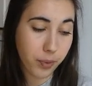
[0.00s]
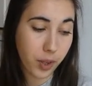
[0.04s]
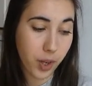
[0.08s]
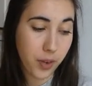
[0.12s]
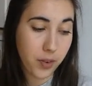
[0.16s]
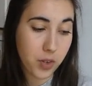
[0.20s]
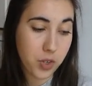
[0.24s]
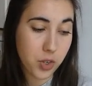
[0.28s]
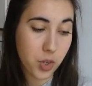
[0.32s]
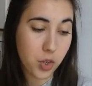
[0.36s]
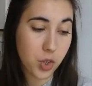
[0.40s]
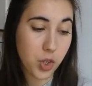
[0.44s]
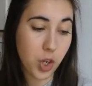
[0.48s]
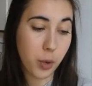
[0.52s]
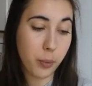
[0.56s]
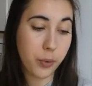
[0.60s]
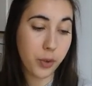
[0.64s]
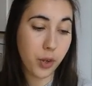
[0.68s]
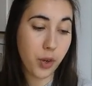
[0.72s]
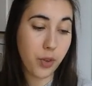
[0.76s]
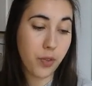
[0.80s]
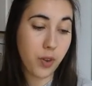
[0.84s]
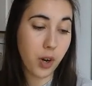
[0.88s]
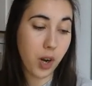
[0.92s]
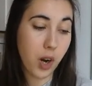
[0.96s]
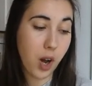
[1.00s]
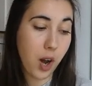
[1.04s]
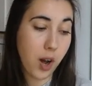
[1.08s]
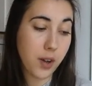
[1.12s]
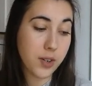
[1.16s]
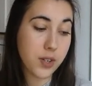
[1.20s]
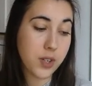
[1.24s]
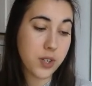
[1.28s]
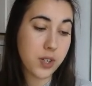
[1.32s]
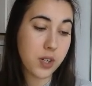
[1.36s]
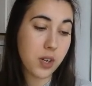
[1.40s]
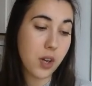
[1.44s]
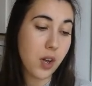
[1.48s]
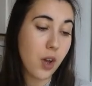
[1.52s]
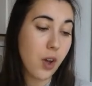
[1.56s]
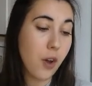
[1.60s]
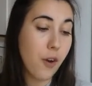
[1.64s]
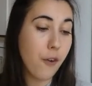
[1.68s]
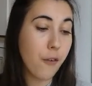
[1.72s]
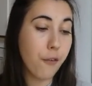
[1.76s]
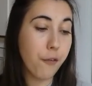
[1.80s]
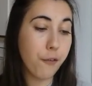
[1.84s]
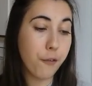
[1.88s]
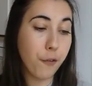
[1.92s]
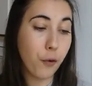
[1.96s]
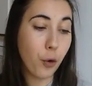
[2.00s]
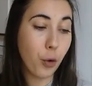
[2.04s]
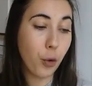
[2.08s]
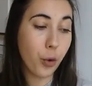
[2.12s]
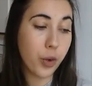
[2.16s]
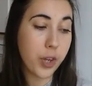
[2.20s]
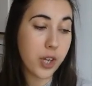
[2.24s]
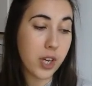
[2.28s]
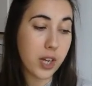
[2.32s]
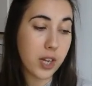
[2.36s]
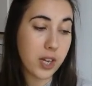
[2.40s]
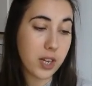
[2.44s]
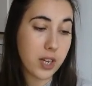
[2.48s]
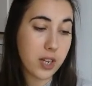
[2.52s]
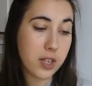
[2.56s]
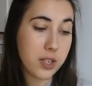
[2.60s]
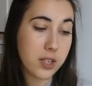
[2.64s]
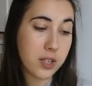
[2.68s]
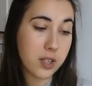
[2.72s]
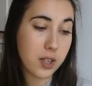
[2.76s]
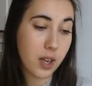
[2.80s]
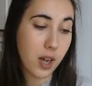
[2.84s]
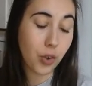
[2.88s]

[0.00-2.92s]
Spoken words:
This is showing you the last 4 years.